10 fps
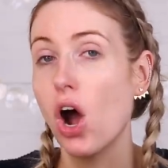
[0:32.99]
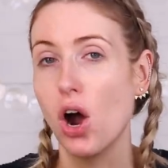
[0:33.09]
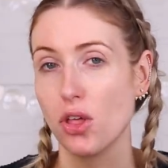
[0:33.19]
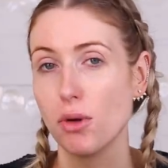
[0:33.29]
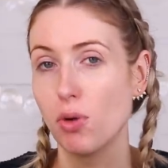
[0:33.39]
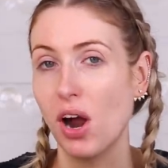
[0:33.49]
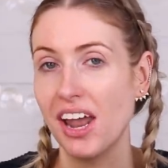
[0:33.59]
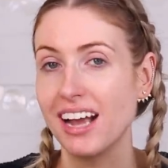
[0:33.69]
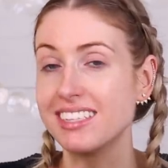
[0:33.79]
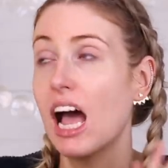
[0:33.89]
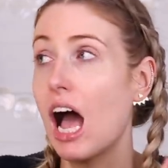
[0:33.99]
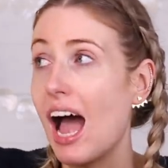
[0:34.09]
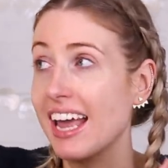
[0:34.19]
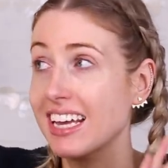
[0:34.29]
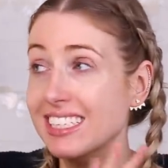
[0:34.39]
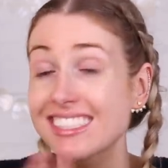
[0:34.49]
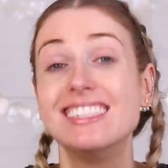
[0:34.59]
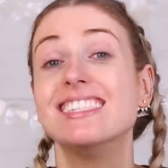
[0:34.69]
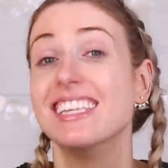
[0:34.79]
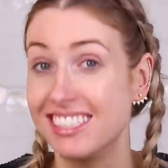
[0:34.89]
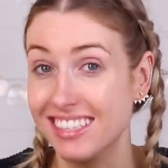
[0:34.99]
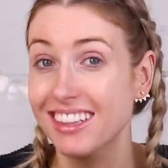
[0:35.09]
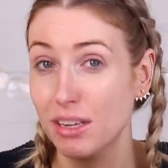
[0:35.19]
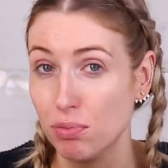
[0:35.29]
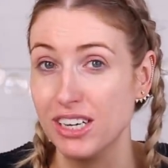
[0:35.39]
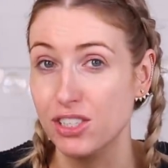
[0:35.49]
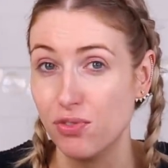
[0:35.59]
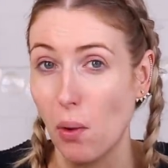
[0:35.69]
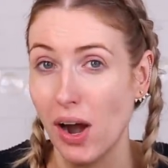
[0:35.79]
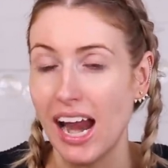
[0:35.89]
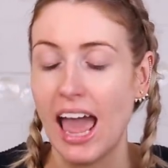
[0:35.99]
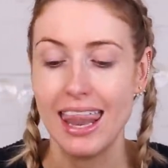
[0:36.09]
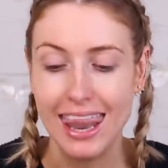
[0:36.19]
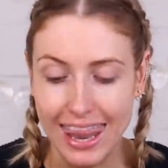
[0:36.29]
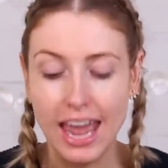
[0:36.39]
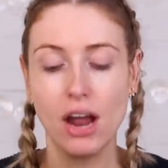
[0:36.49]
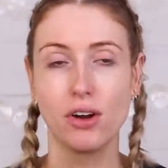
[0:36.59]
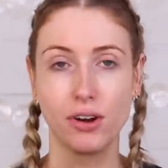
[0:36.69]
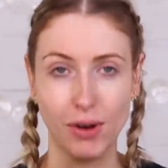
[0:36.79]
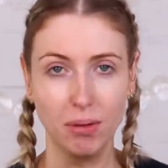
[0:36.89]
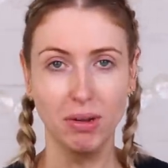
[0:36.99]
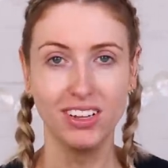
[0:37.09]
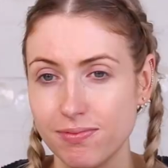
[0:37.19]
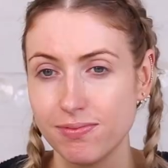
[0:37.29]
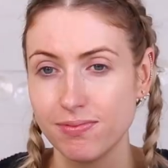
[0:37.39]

are the products I consistently reach for. They are incredible.